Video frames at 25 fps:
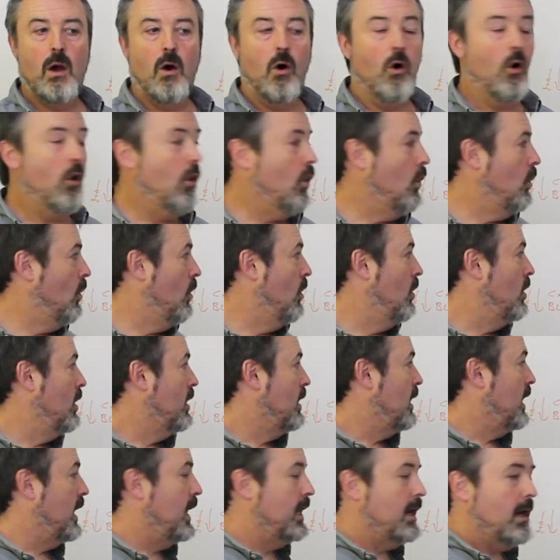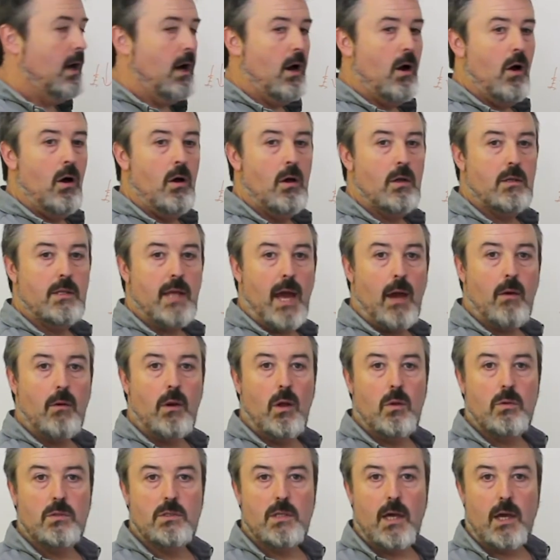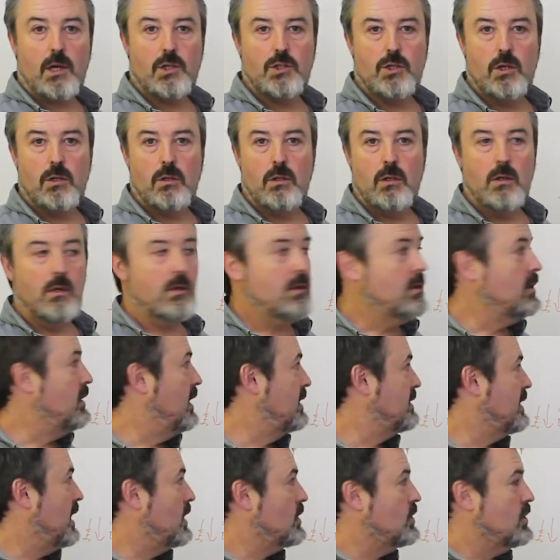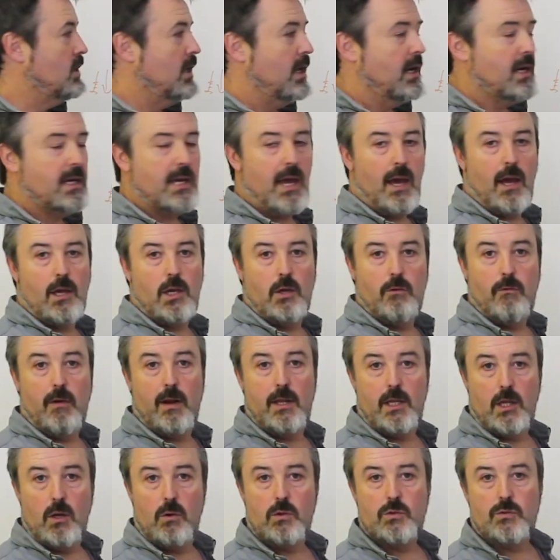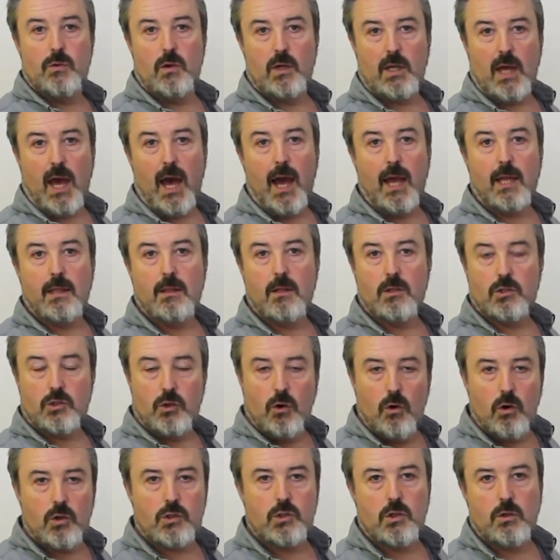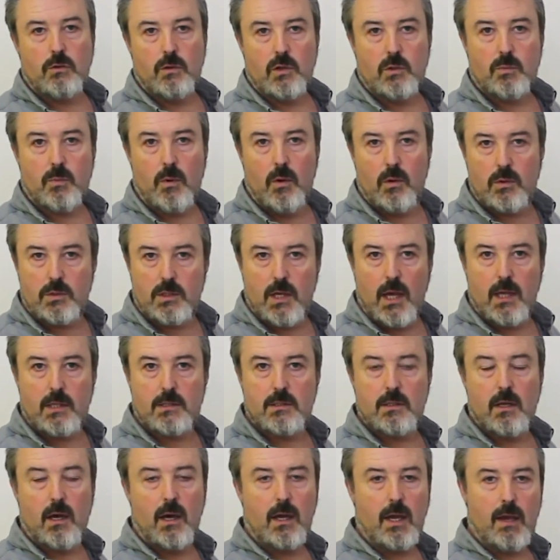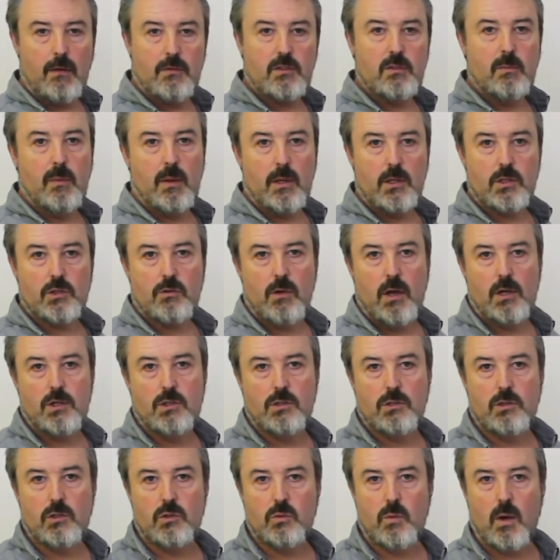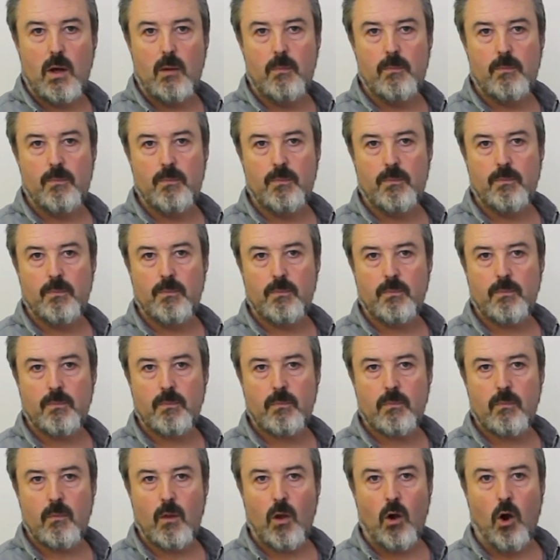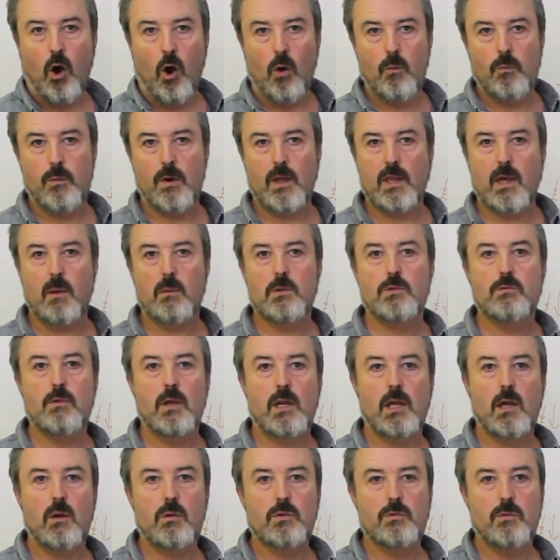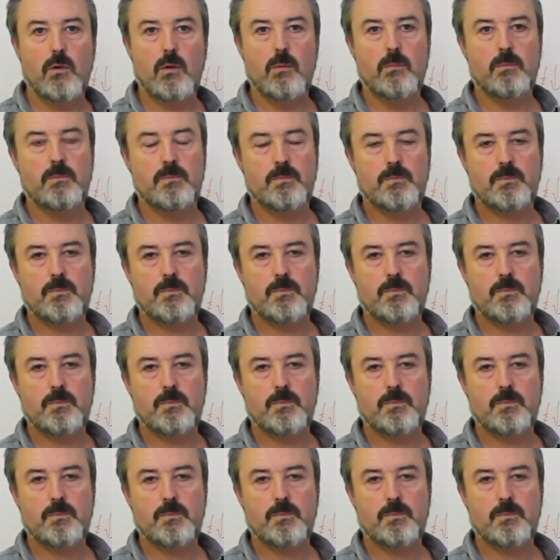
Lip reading: or in our download section, there's actually a really useful guide that talks through this process and gives some illustrations as well. Hopefully that was really useful.